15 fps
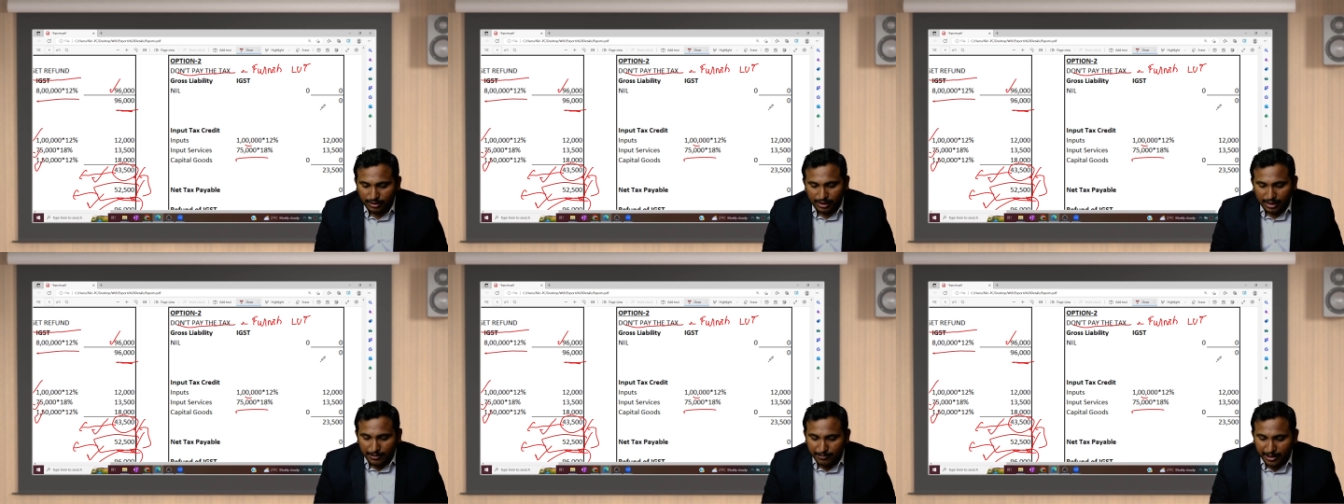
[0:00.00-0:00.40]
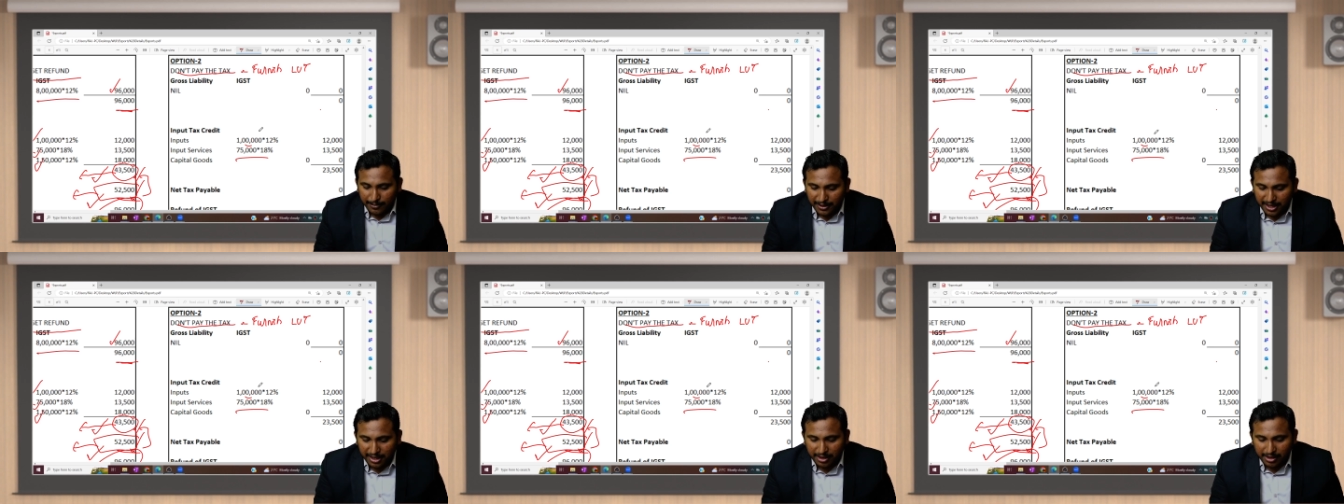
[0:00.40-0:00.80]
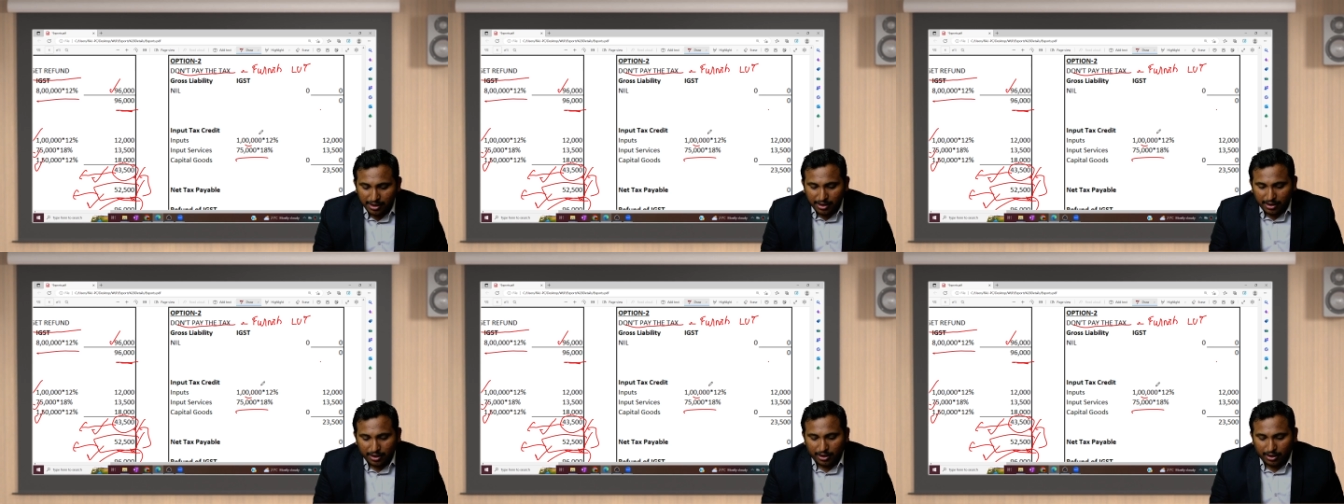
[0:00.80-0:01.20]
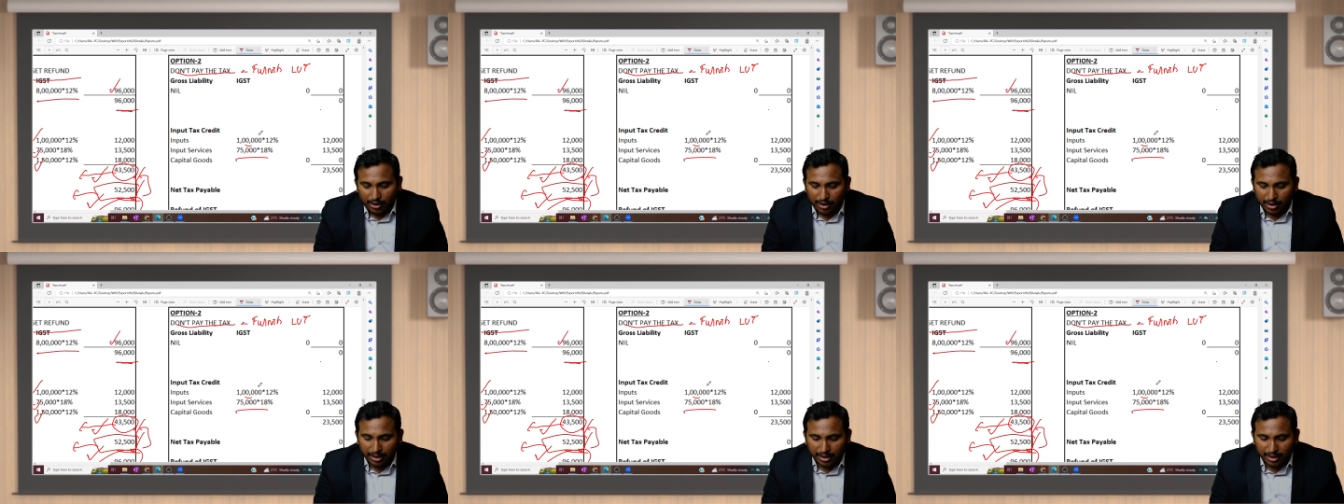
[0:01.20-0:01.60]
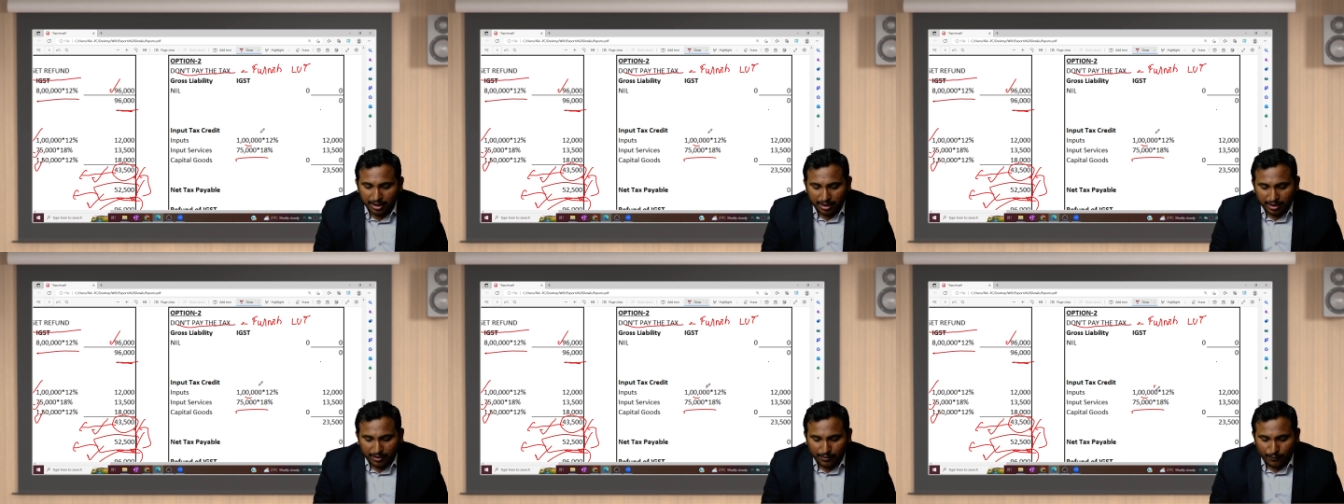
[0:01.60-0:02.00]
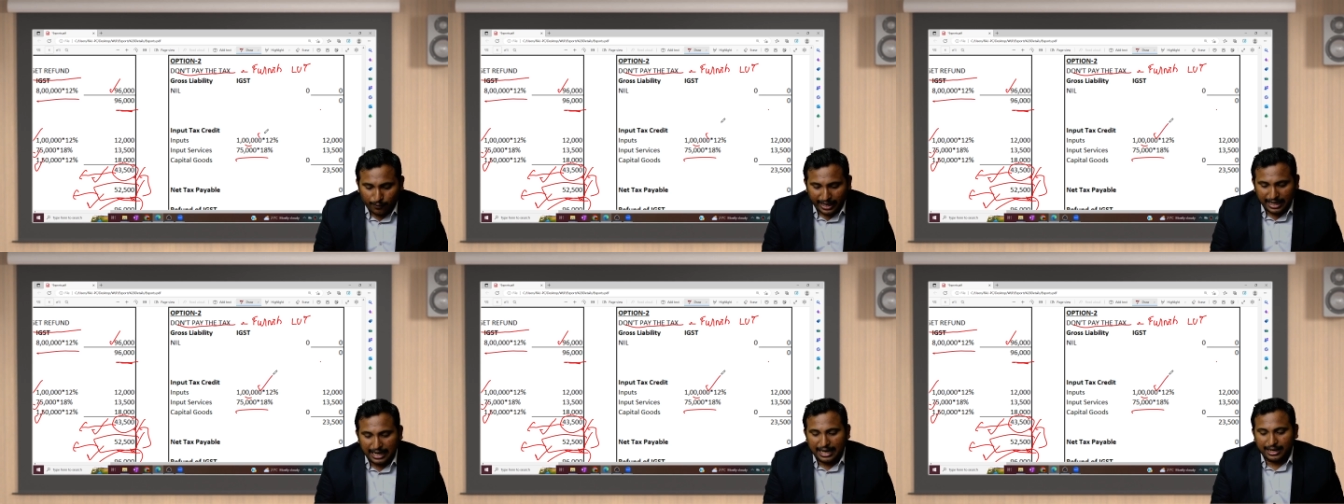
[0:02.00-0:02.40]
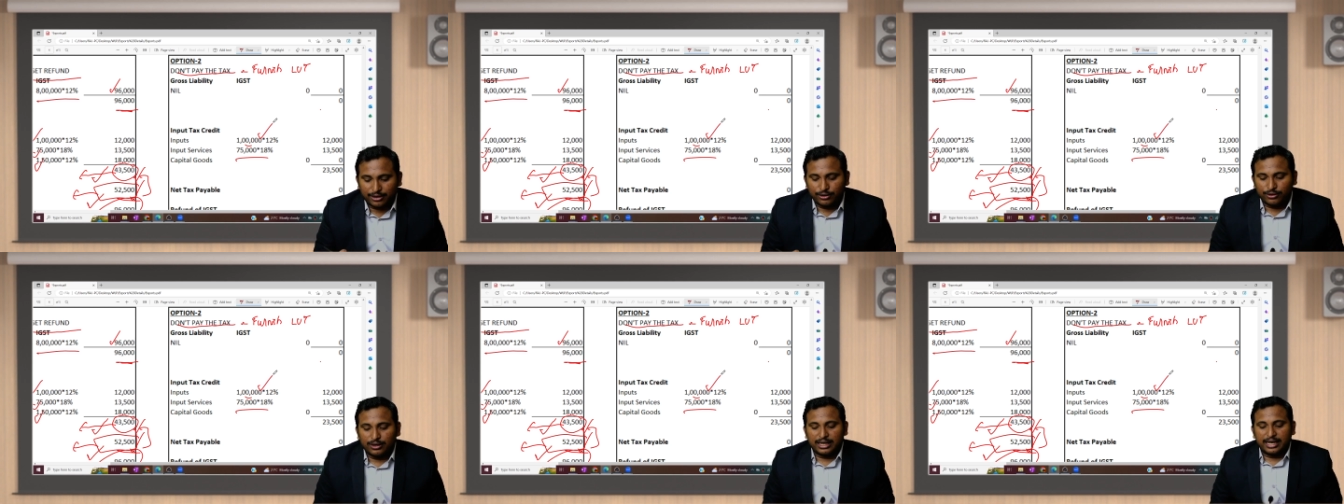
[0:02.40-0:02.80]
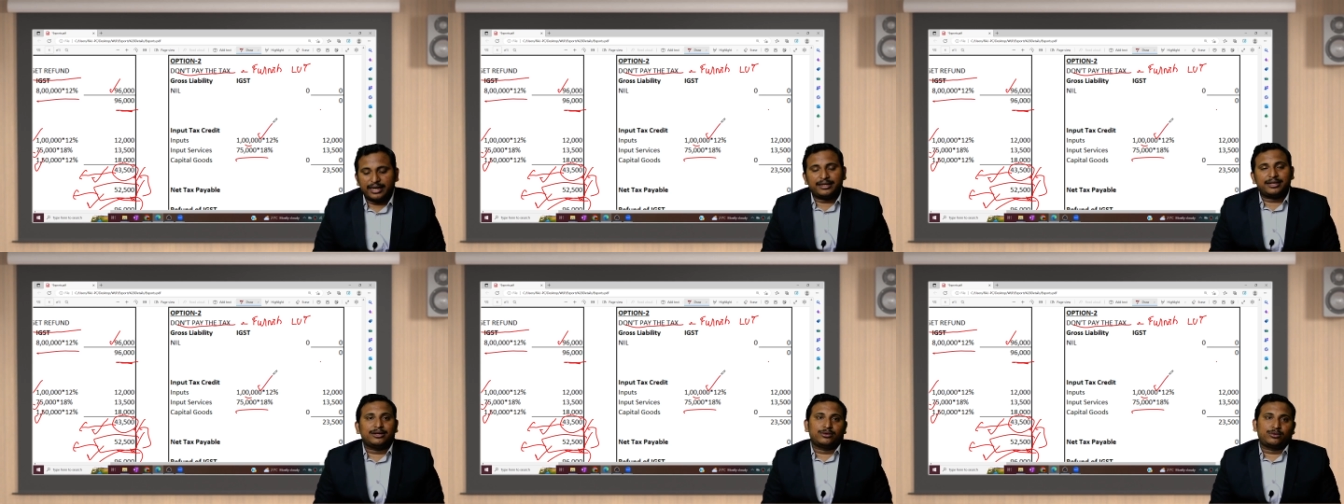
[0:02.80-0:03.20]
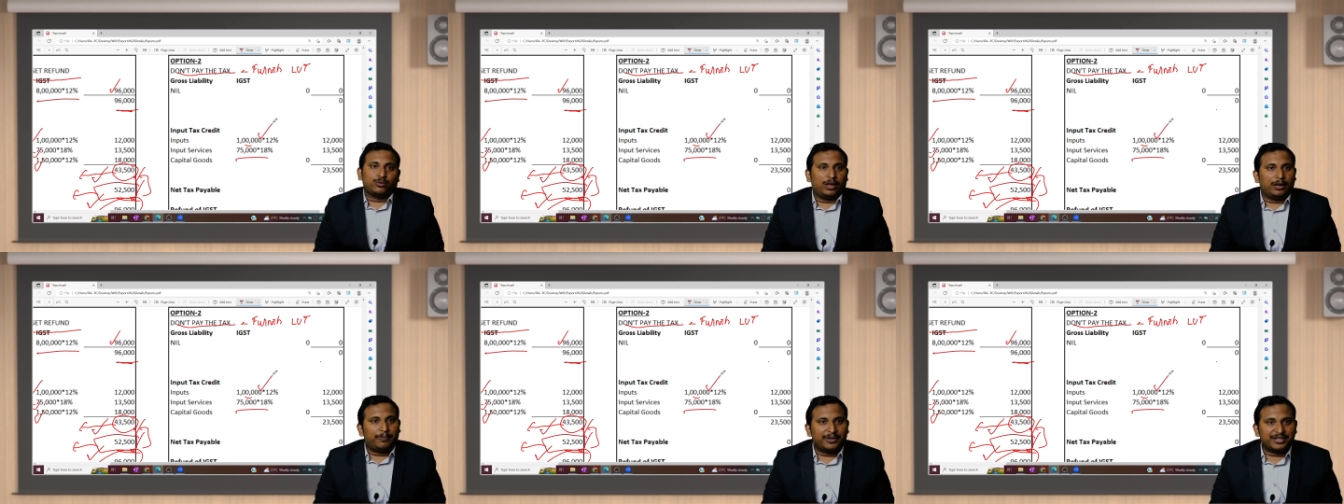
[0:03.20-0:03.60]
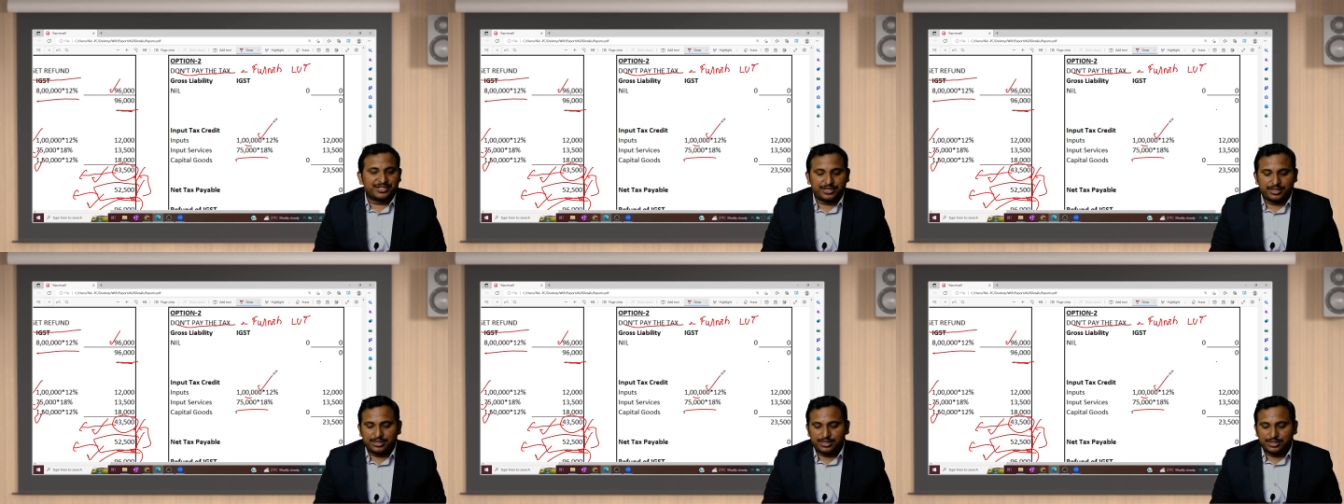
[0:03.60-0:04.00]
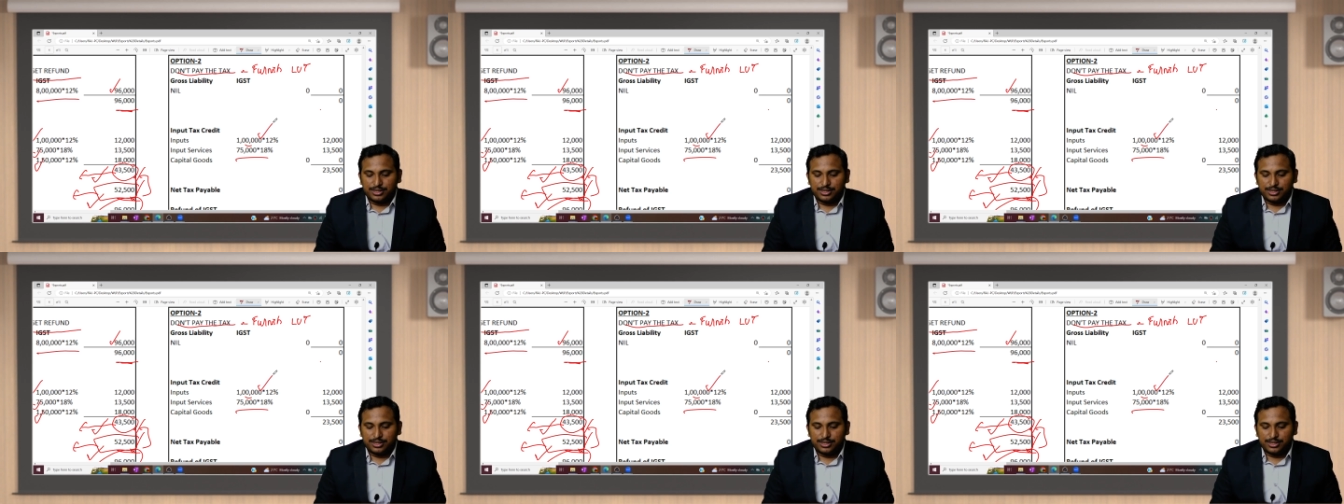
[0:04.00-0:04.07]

Maybe on 1 lakh you will get 12%.